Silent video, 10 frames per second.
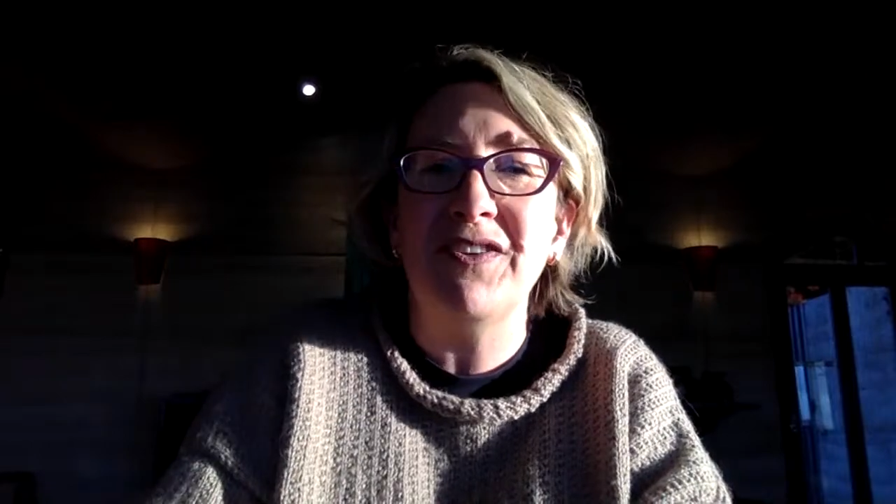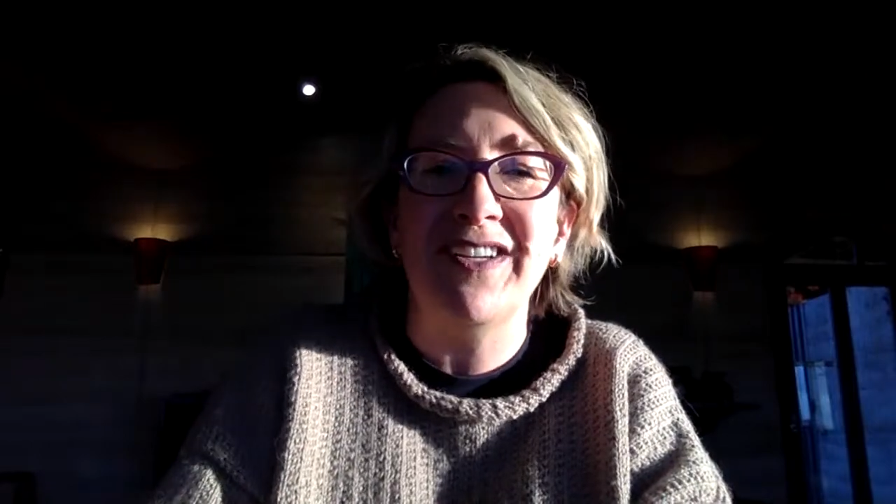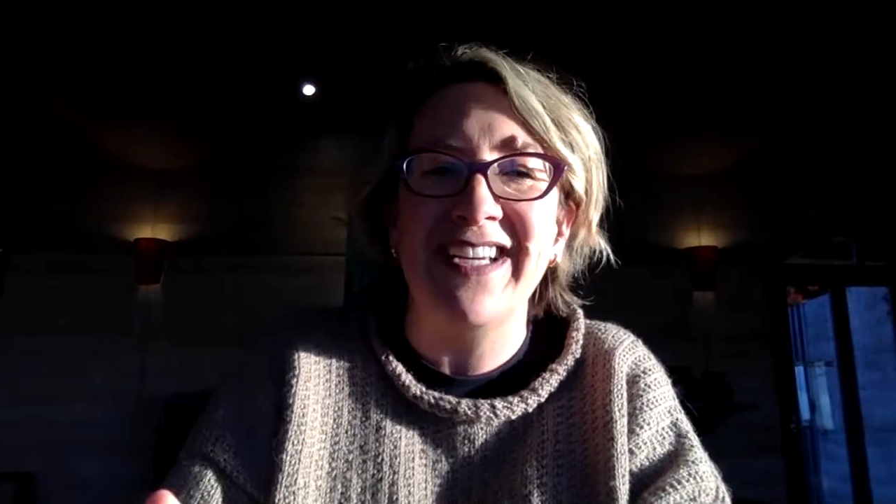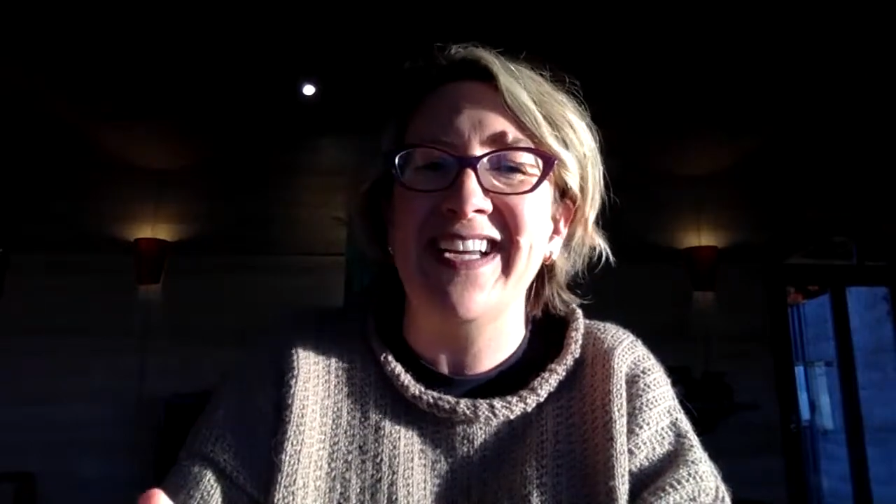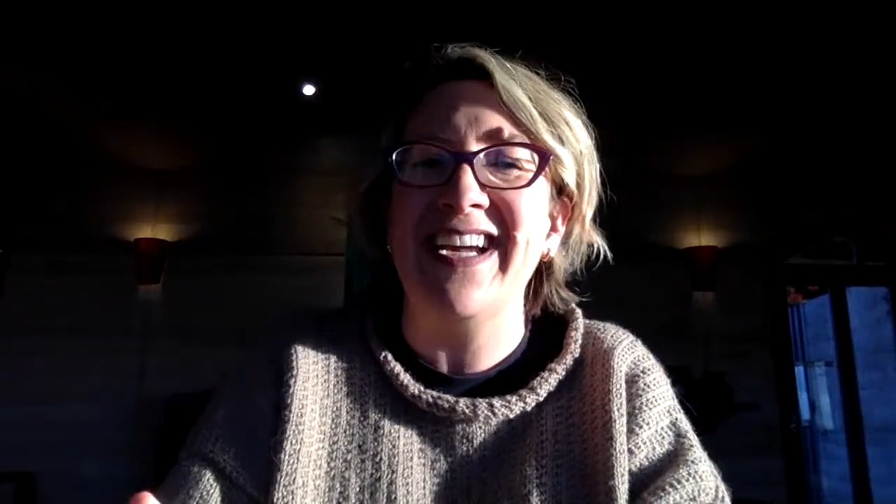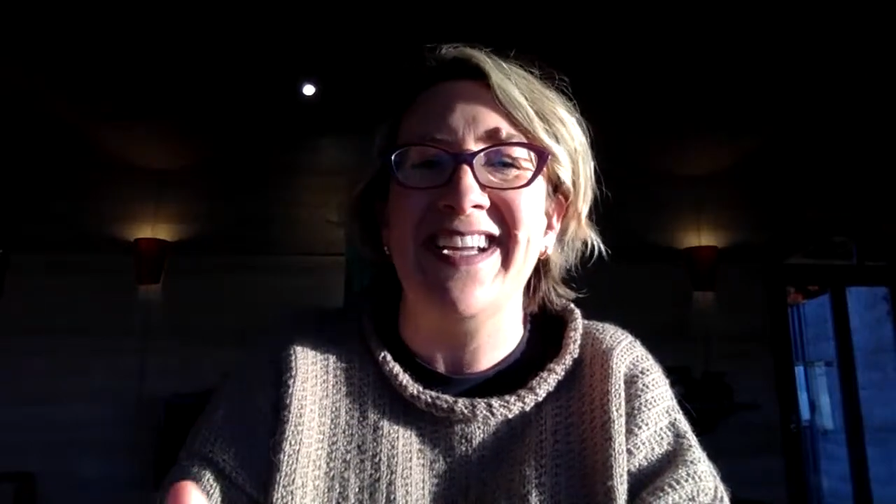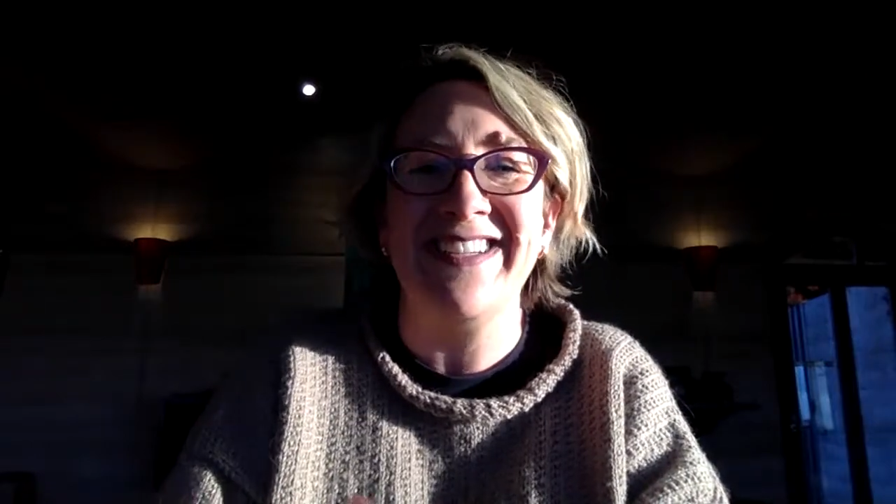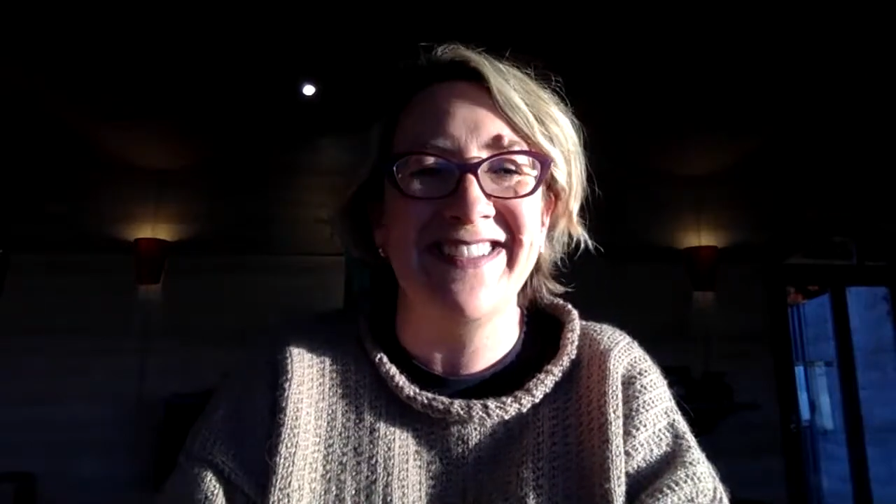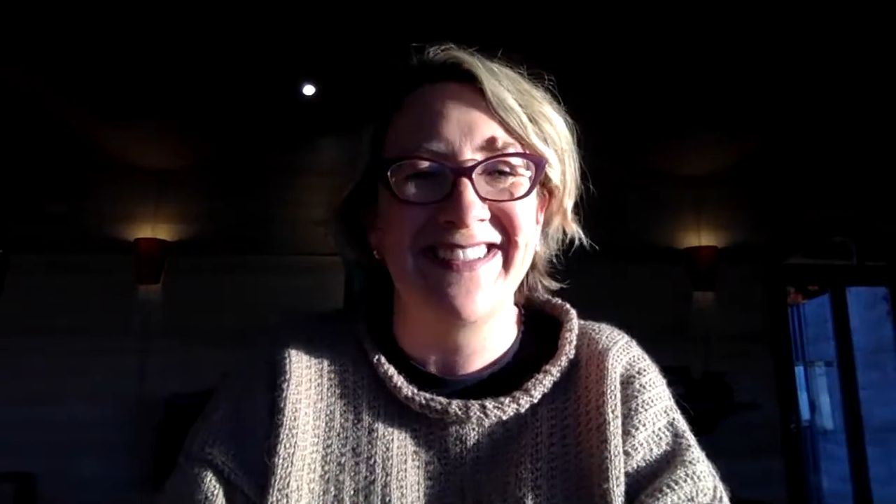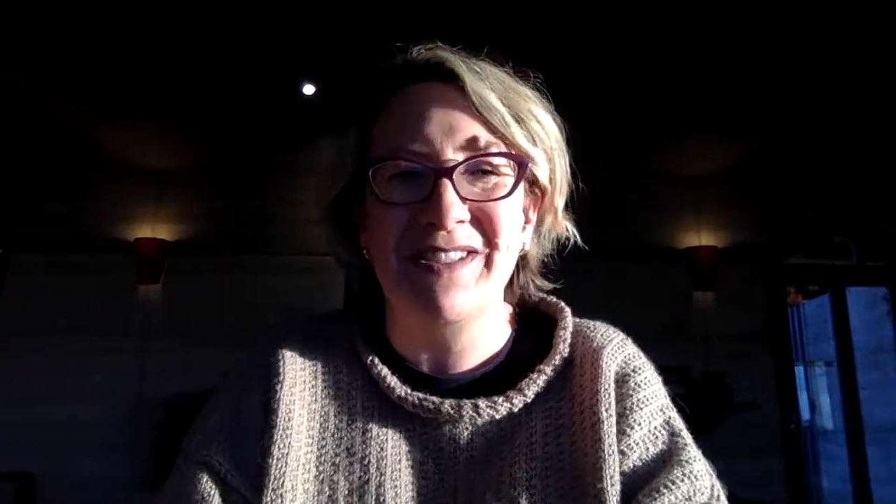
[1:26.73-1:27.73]
to
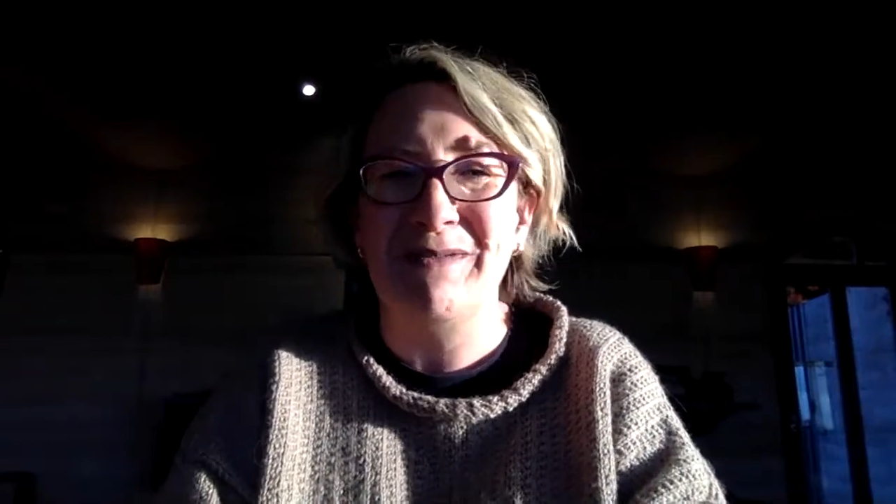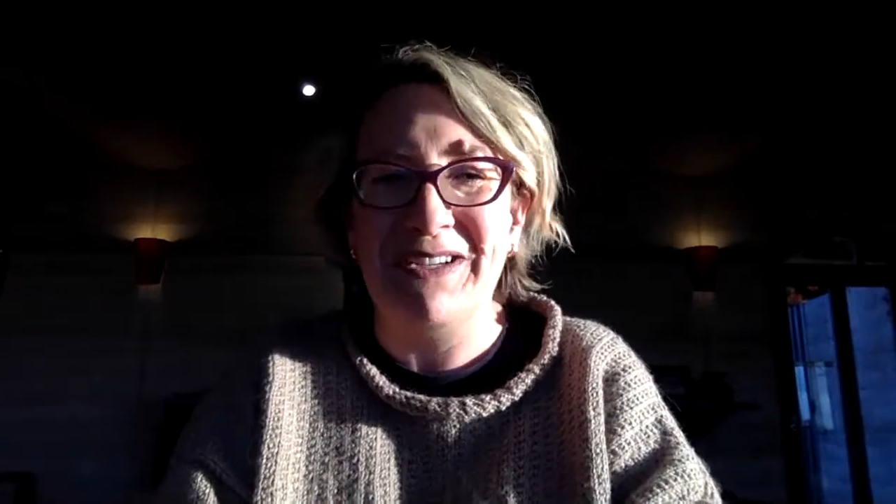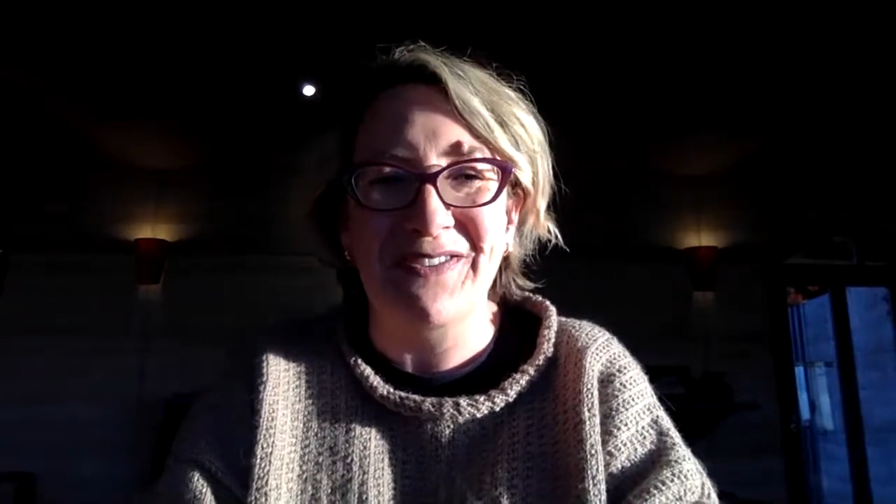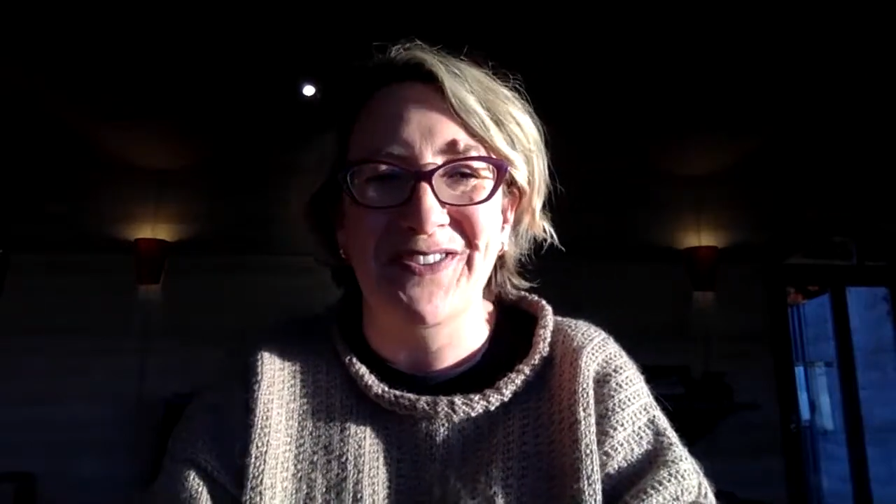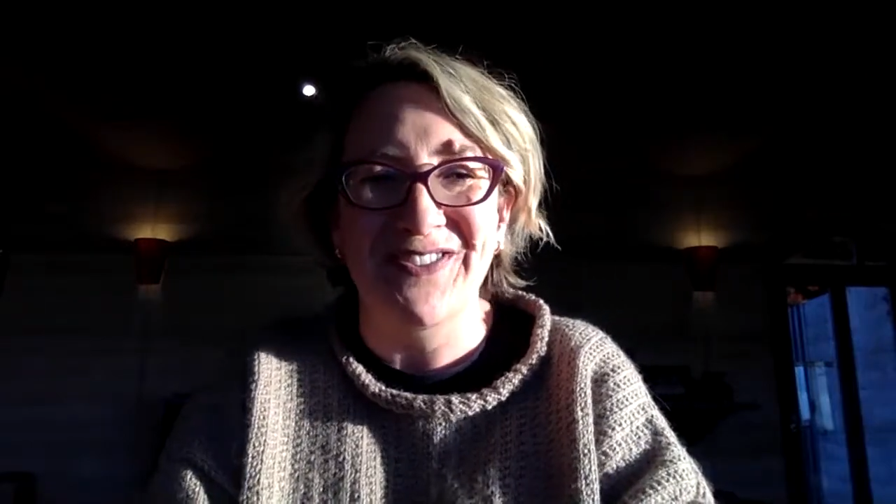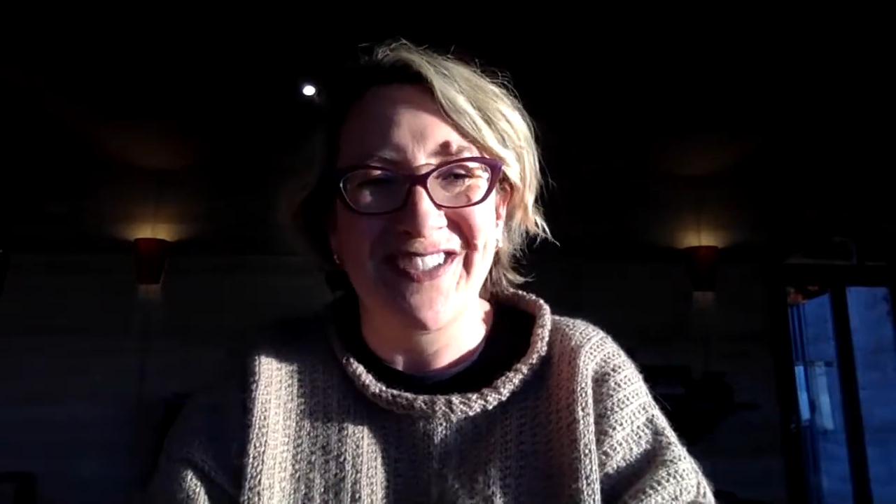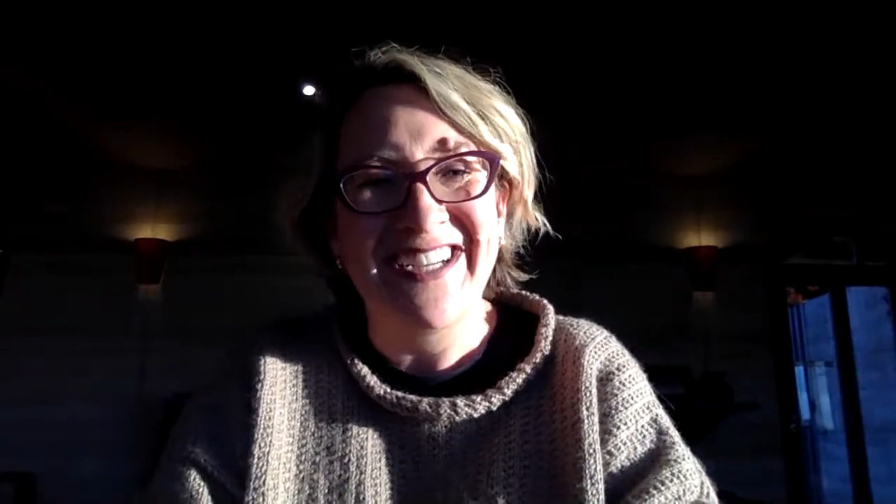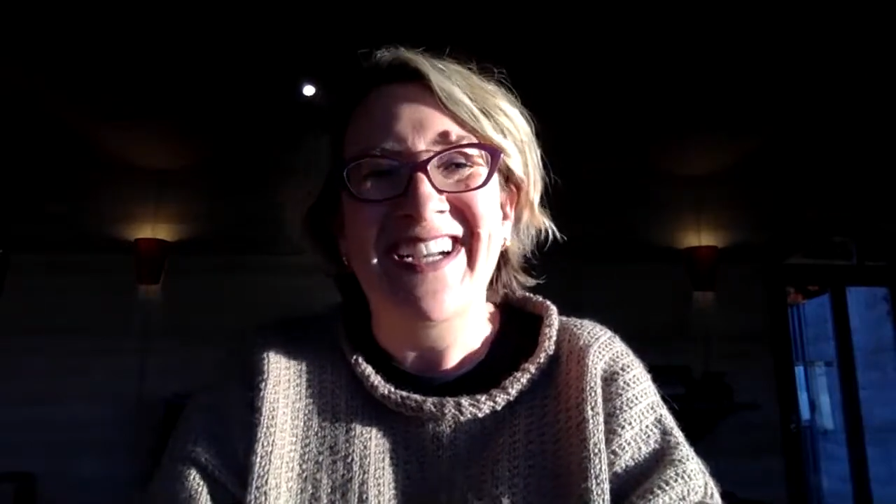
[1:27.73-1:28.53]
engage. It's wonderful.